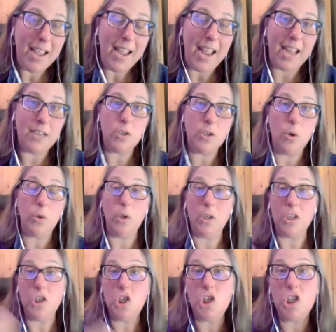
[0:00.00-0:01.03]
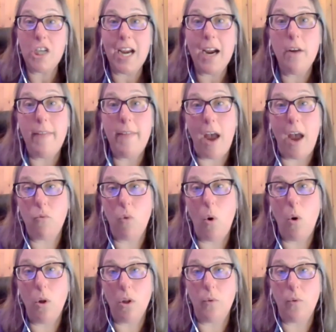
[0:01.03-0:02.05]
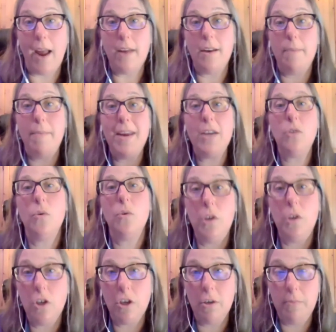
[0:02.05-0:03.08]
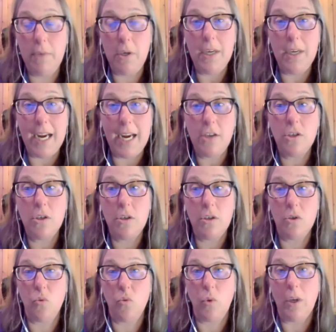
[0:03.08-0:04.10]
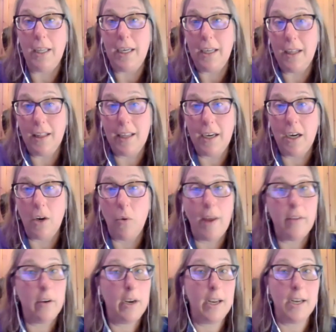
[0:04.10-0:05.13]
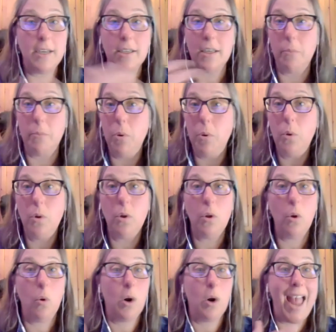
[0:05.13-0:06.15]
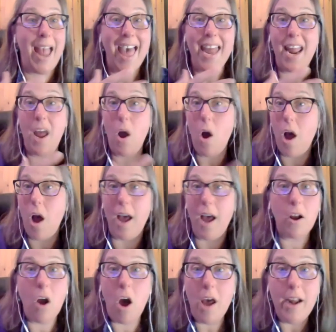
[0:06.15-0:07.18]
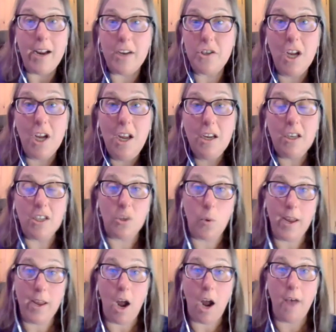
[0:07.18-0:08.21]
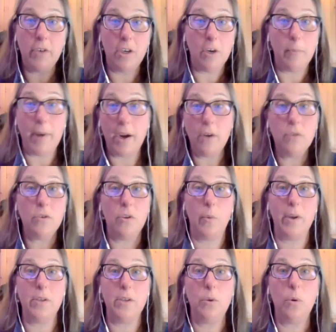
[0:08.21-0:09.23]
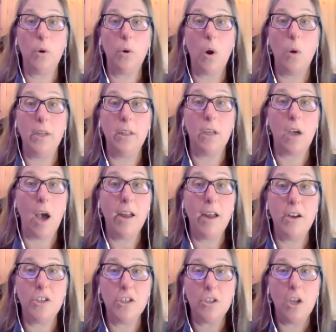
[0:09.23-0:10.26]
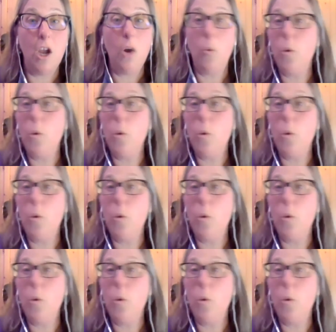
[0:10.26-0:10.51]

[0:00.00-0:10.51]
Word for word: And so you can share that role around and make sure that your communication is really clear, whether it is at a pool or at a cottage, because quite often our parents are the ones who are owning the cottages.